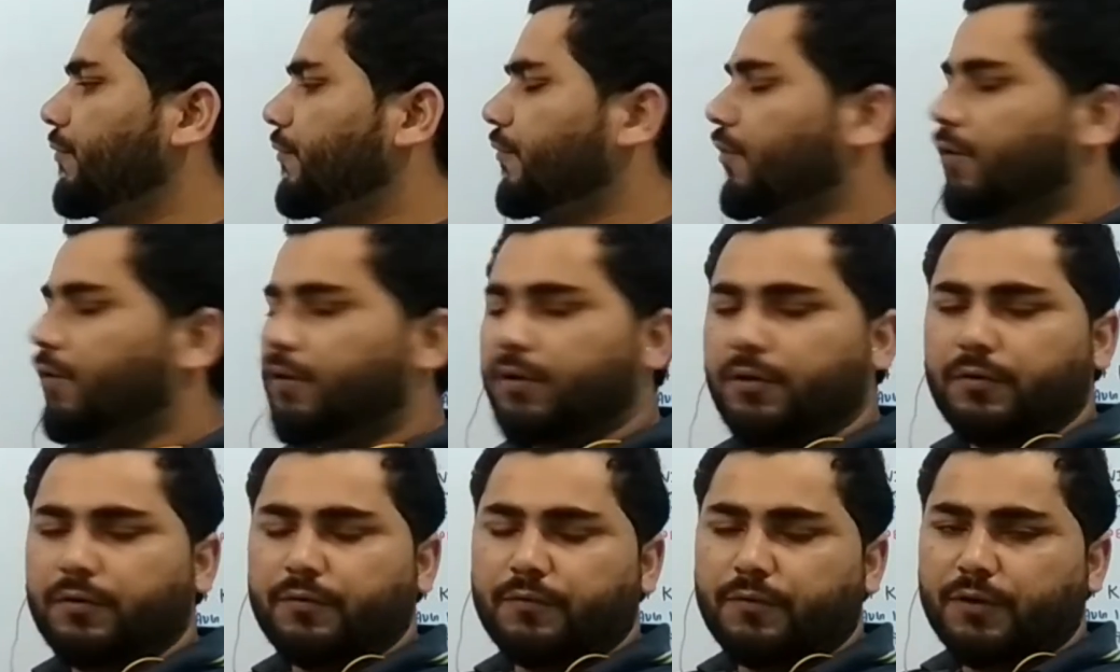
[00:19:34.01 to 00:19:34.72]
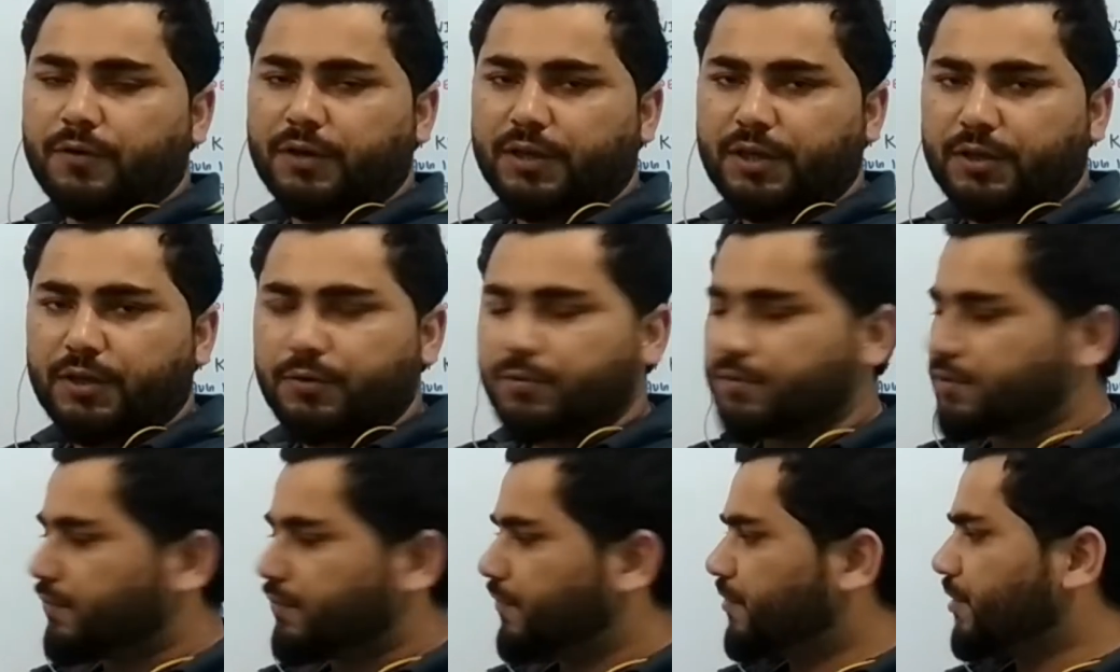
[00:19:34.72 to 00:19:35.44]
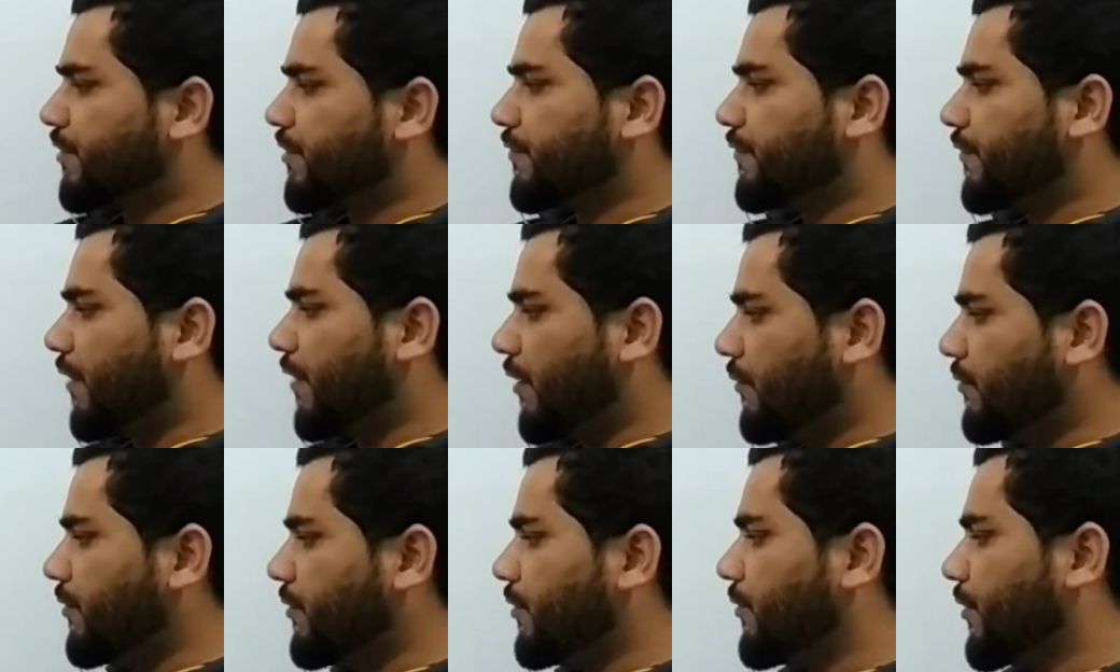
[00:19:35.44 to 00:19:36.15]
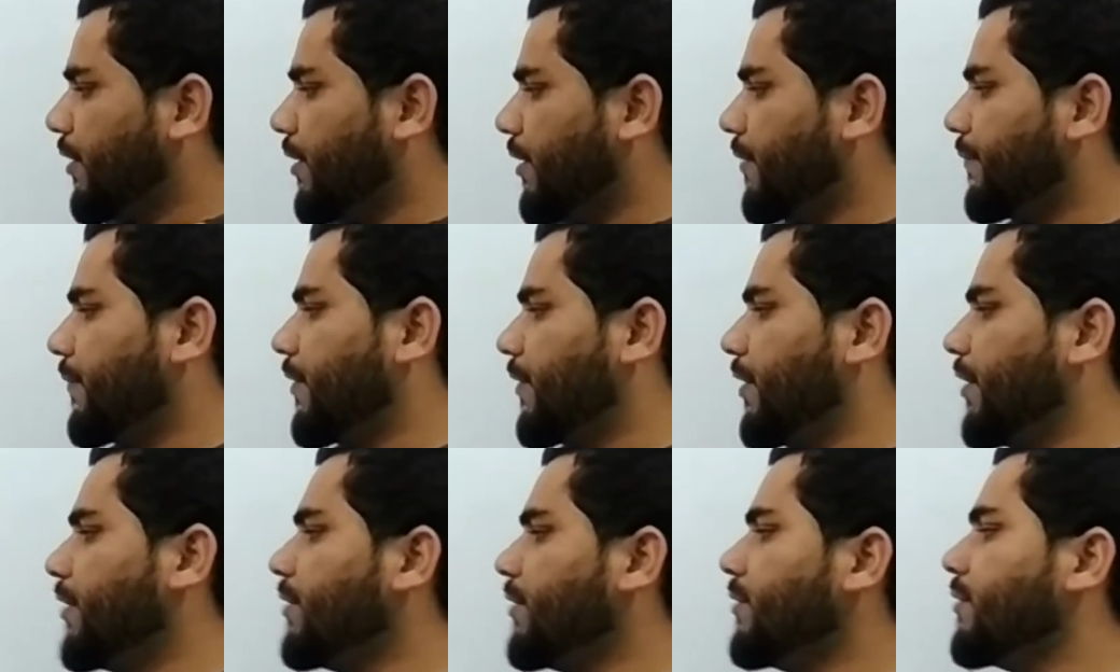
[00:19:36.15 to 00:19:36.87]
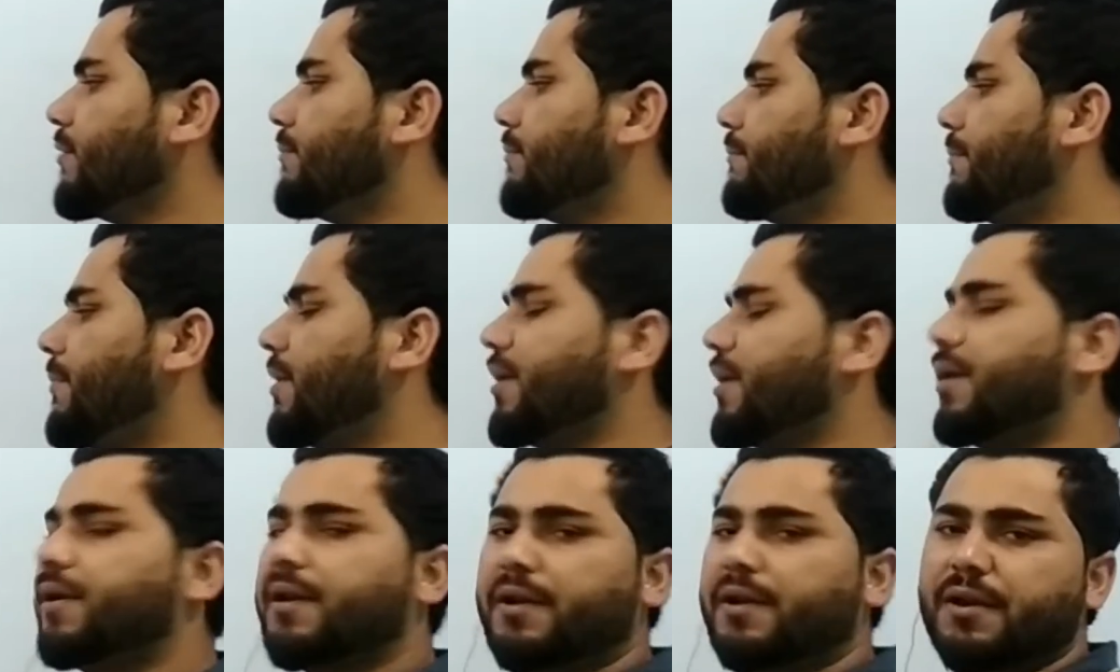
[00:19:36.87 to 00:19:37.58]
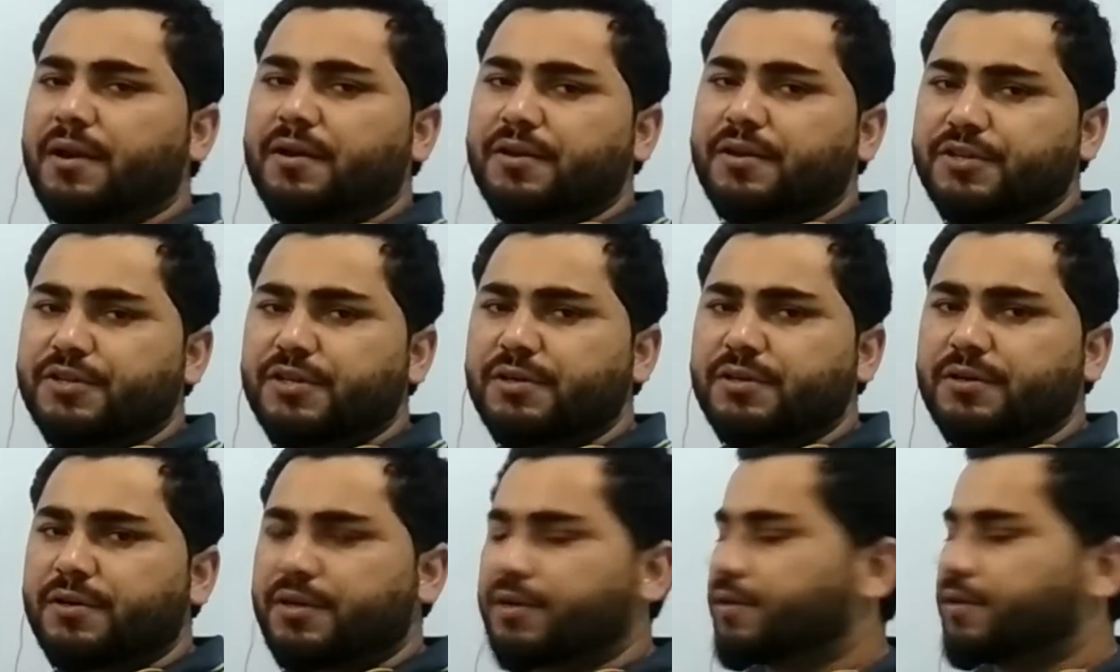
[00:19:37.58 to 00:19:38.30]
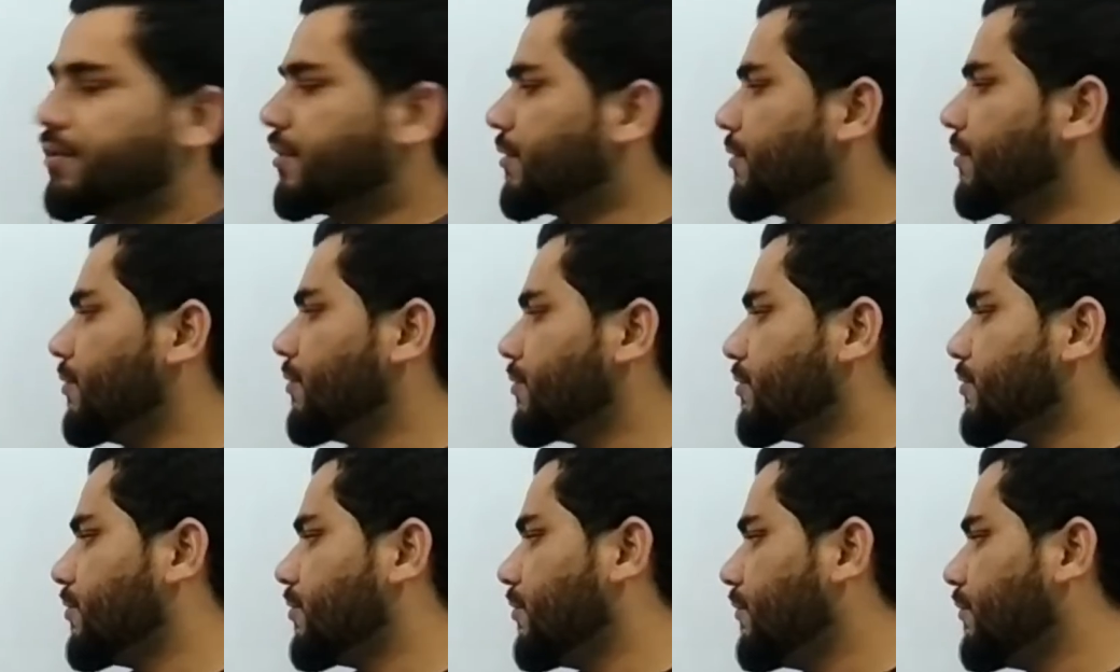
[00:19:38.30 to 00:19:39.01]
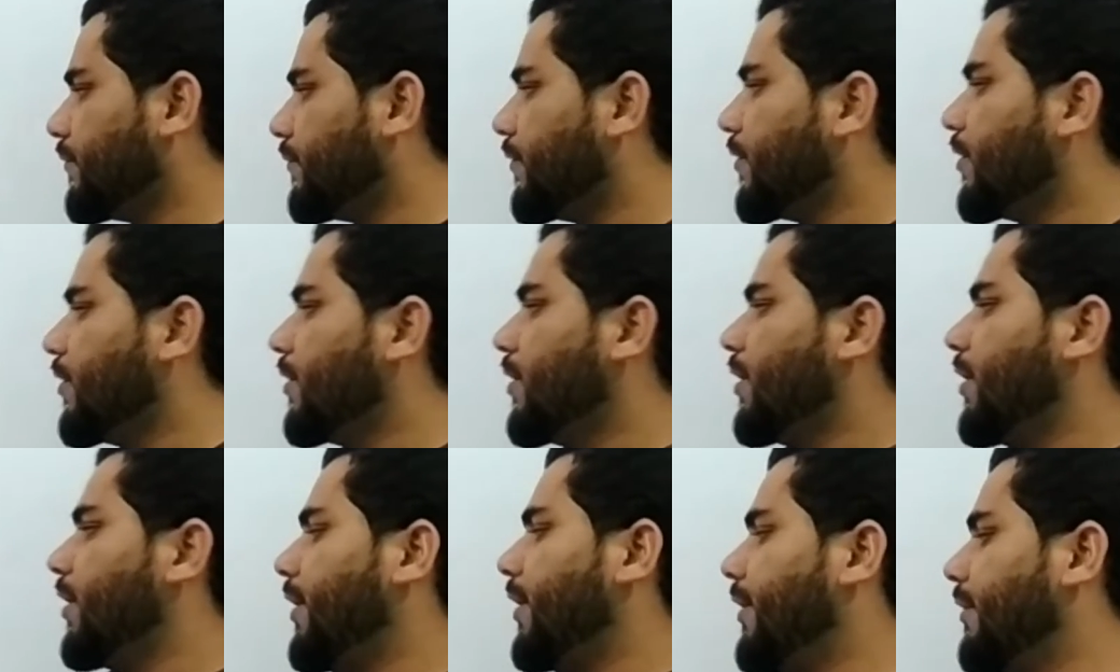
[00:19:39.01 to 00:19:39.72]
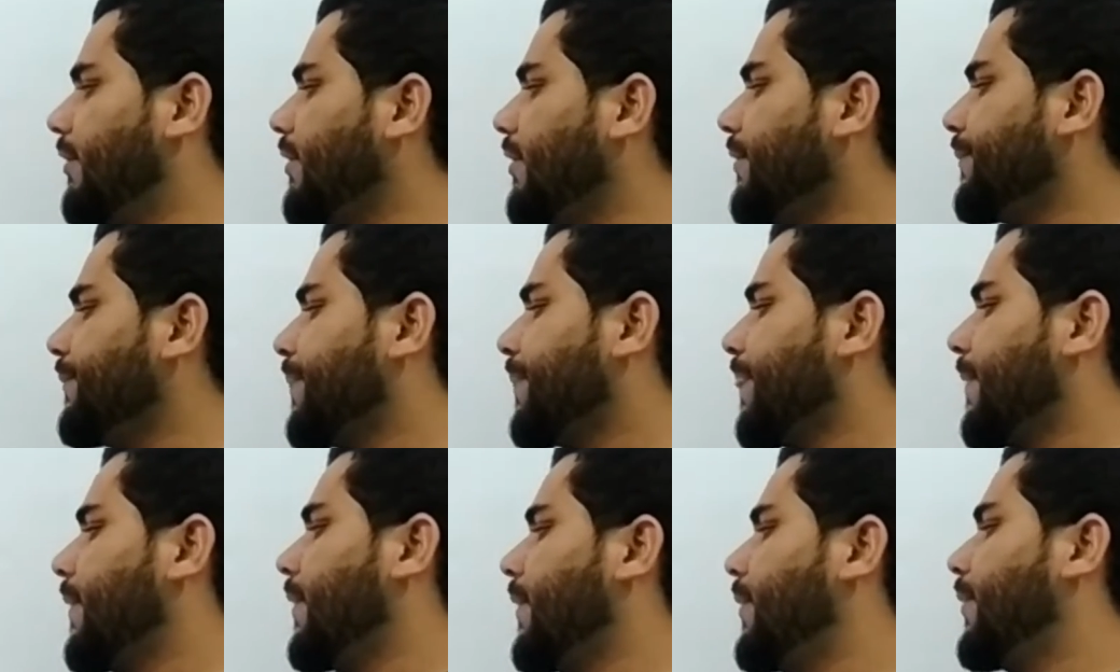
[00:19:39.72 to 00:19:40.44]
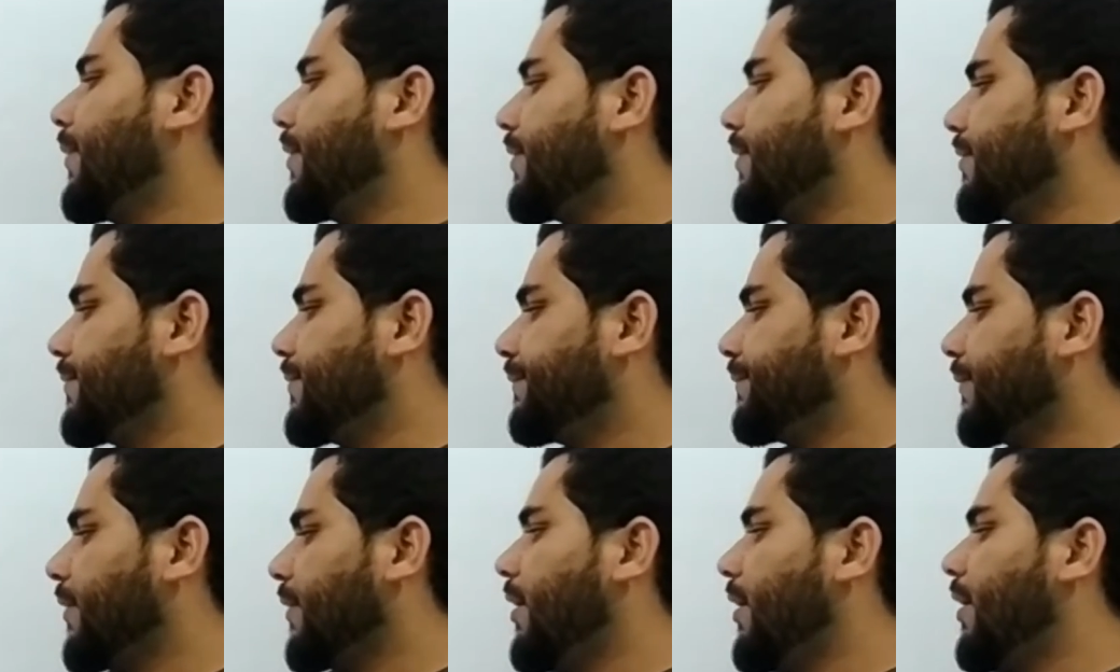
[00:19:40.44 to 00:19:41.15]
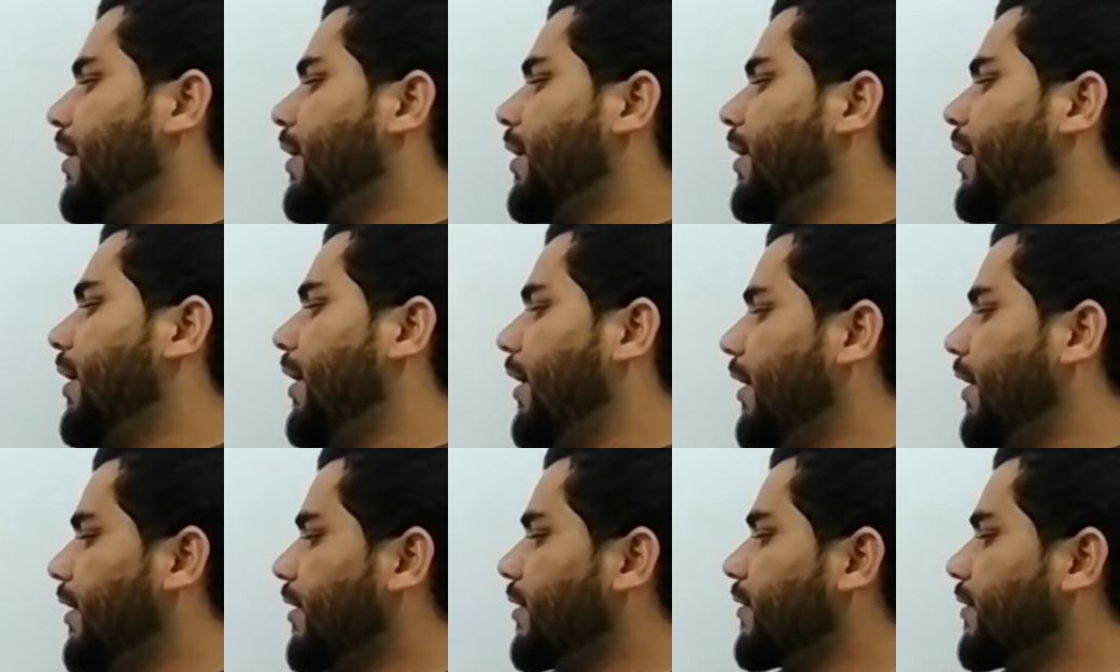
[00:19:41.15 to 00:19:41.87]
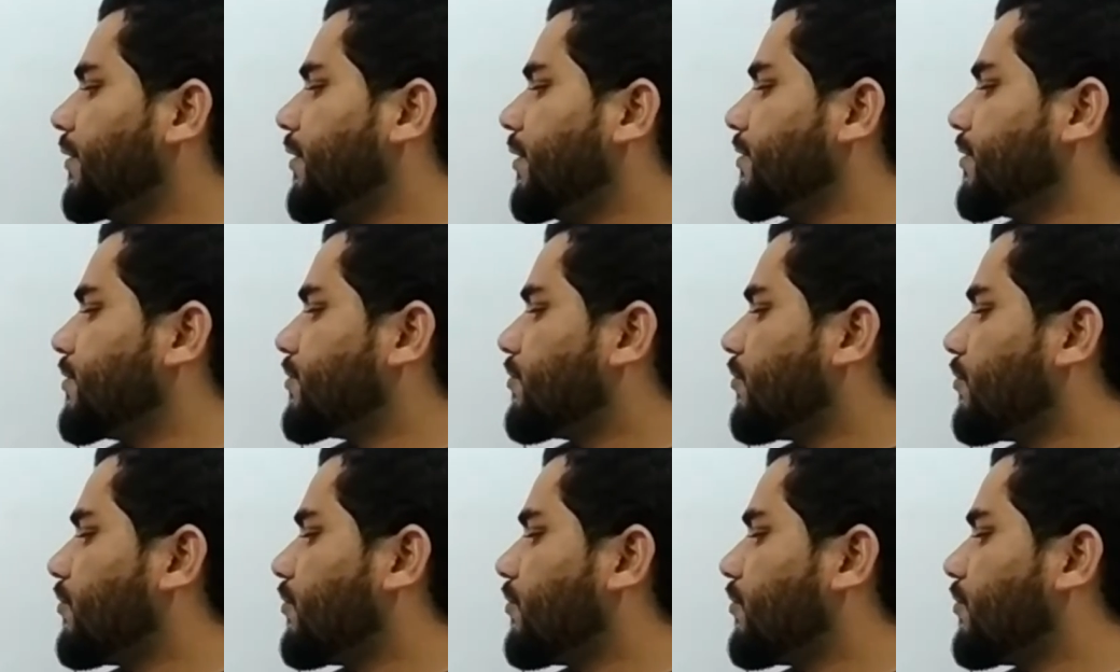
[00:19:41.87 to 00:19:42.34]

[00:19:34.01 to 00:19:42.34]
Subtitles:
volcanoes which are found, okay, in Mediterranean region near the coast of Italy. Okay, here the